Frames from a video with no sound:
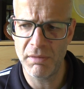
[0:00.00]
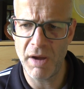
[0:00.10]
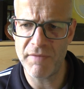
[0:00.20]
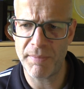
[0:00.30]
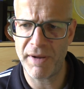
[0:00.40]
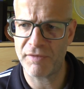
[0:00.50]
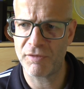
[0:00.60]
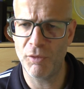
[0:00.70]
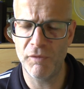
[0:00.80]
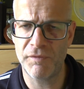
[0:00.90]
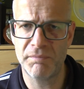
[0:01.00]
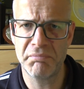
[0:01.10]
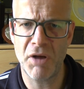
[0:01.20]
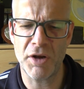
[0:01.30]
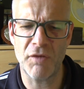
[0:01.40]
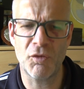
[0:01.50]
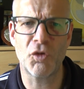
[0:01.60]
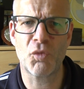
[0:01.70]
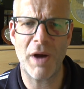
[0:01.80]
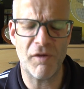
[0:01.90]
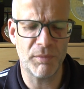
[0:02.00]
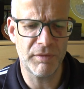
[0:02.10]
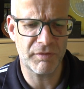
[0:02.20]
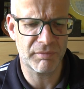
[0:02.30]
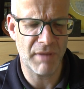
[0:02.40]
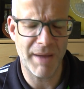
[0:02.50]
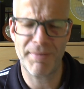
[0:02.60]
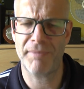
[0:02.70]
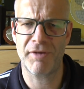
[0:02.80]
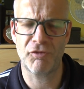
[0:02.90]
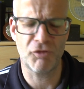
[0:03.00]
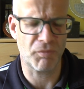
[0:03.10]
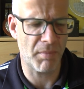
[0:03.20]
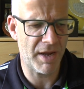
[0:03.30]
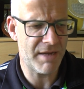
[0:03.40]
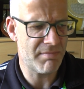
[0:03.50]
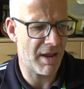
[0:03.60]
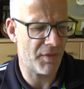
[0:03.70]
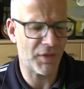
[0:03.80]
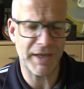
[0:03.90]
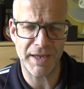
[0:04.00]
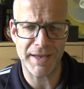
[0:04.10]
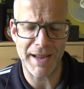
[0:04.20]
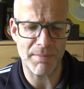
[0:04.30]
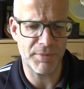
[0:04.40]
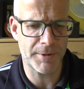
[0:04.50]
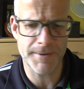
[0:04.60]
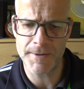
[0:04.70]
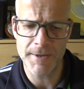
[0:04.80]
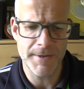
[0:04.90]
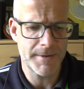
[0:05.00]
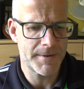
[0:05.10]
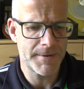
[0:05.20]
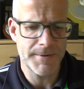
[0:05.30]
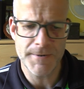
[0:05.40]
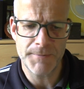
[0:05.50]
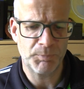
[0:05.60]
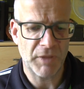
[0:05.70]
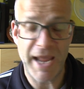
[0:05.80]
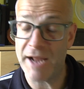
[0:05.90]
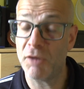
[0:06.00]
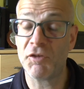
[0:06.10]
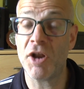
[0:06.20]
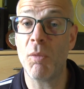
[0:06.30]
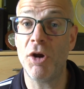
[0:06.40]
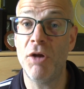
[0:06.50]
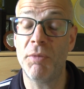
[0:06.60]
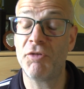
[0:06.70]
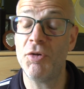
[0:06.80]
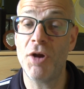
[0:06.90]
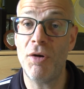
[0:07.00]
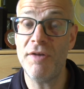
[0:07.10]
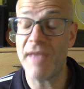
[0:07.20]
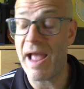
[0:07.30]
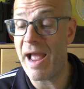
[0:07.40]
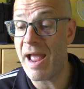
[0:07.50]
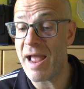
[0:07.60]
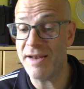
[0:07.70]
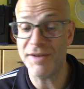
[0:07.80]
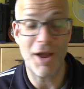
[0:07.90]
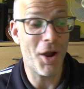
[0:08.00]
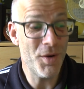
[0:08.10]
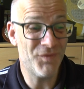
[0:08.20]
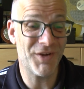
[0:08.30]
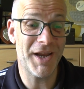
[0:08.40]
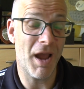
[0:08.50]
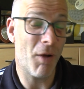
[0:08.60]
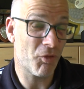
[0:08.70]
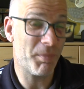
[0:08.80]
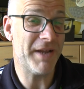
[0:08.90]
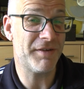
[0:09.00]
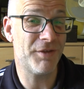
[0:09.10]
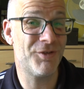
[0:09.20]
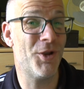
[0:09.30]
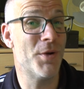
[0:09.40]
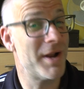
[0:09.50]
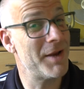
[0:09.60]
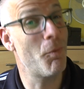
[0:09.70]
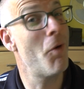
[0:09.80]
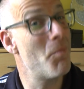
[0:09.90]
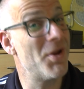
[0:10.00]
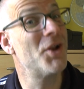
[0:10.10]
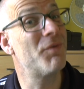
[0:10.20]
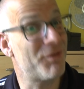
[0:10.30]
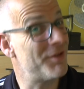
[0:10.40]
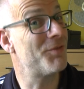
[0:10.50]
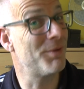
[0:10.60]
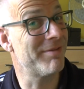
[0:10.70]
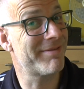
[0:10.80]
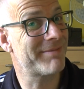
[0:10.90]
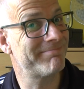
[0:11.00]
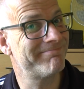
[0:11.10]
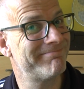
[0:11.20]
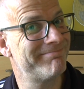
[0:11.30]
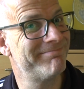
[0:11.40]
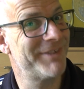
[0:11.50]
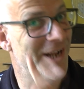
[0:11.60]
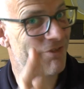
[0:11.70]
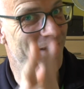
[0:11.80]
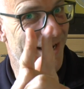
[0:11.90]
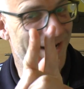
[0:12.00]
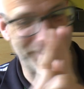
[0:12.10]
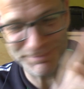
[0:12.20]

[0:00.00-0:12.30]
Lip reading: over the past sort of, I don't know, sort of 12 months. Perhaps that's just me thinking that, but yeah, I'd love to know what you're up to, guys, and hopefully I'll speak to you soon and it won't be another 6 months. Catch you later.